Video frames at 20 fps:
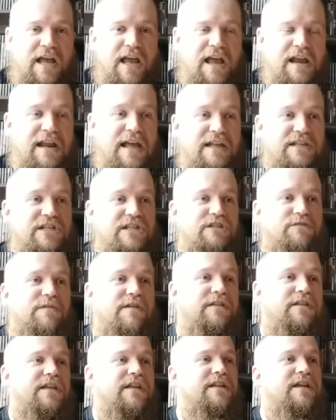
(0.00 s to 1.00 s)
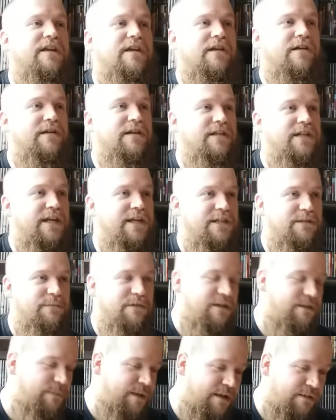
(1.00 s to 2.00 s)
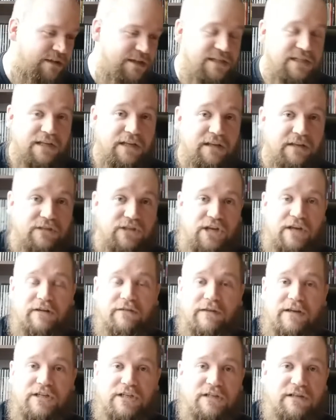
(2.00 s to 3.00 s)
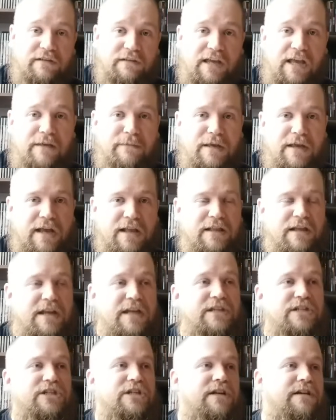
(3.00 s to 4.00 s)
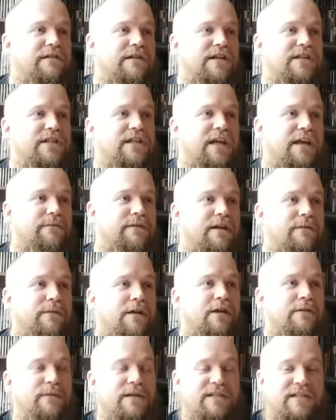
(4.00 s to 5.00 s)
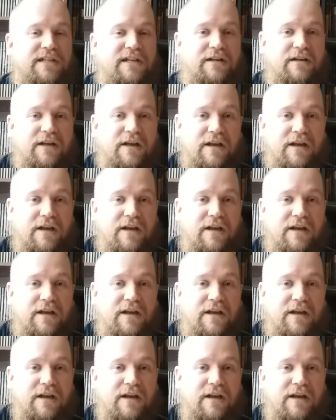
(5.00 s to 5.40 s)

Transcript: And that's just one thing that irritates me about this generation of gaming and the next generation game coming. It's the